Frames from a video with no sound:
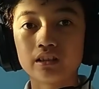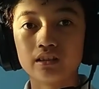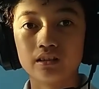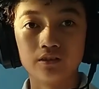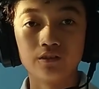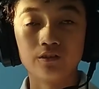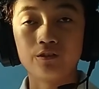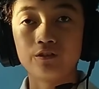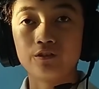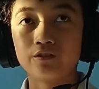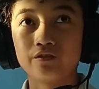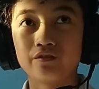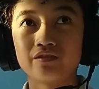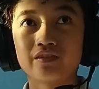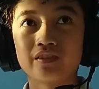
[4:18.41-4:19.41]
earth
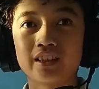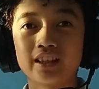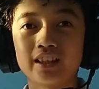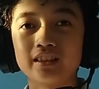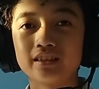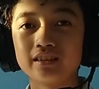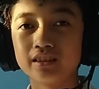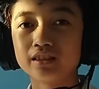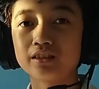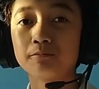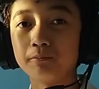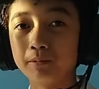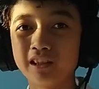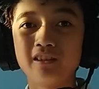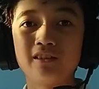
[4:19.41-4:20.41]
is
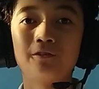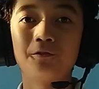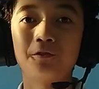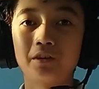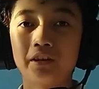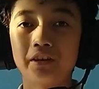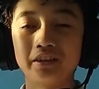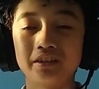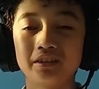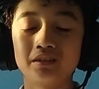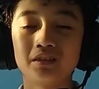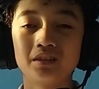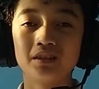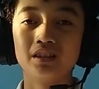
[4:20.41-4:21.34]
just better for us.